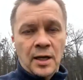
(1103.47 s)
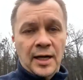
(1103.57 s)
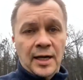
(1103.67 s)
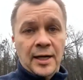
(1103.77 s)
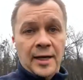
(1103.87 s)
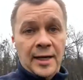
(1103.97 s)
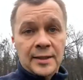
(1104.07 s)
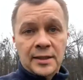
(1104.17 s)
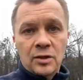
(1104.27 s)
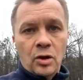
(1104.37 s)

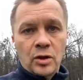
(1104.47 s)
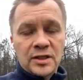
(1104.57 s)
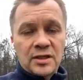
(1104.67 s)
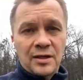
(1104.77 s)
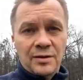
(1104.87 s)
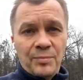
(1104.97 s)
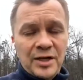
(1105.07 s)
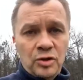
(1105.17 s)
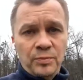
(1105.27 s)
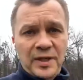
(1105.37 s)
And it might
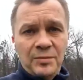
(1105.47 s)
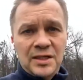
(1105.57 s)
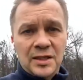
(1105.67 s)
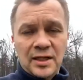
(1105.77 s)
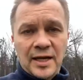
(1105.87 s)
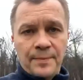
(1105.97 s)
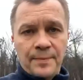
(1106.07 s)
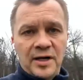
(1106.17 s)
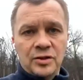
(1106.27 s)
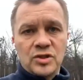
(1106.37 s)
not be immediately
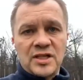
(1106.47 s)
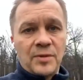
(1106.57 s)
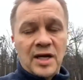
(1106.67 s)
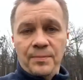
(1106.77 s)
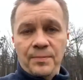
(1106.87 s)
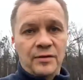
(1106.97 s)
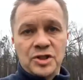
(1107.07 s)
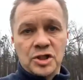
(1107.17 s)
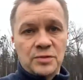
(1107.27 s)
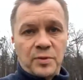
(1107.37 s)
apparent to some company
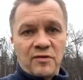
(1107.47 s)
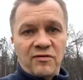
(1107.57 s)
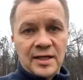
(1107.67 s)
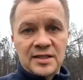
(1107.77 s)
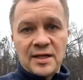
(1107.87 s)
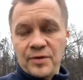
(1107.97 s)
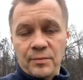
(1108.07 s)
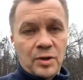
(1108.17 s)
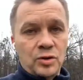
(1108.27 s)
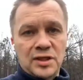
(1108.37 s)
which is providing something,
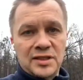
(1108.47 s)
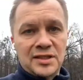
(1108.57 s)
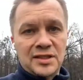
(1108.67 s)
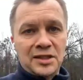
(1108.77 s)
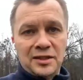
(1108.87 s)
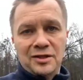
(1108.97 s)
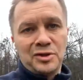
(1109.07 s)
because they're sitting,